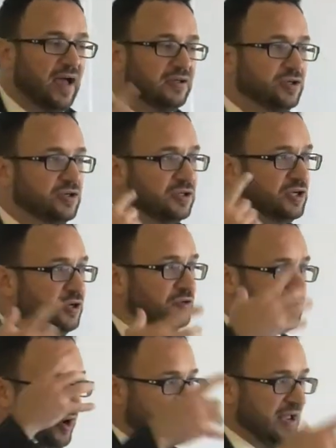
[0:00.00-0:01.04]
you're
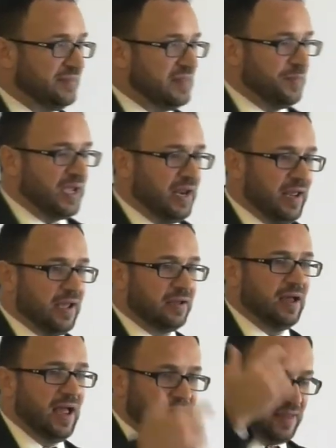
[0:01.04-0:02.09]
drilling at the beginning
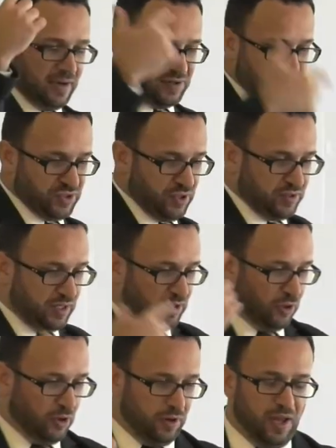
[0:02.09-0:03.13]
and then inserting
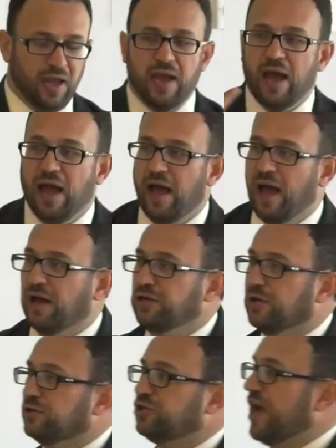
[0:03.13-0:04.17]
your
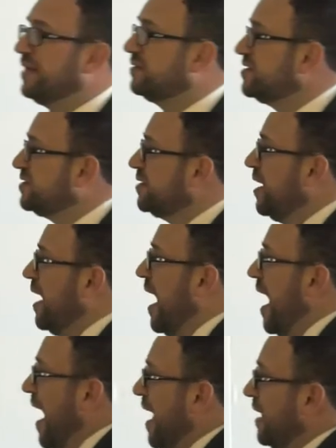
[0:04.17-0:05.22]
jets
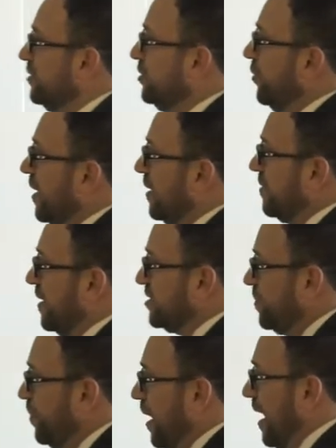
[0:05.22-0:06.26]
and doing
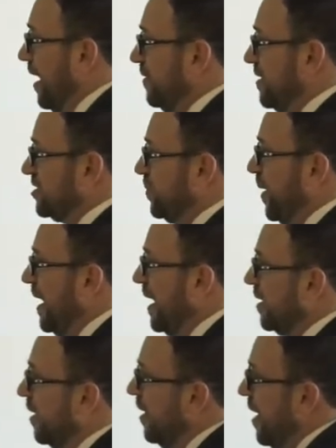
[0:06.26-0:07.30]
this, the spinning,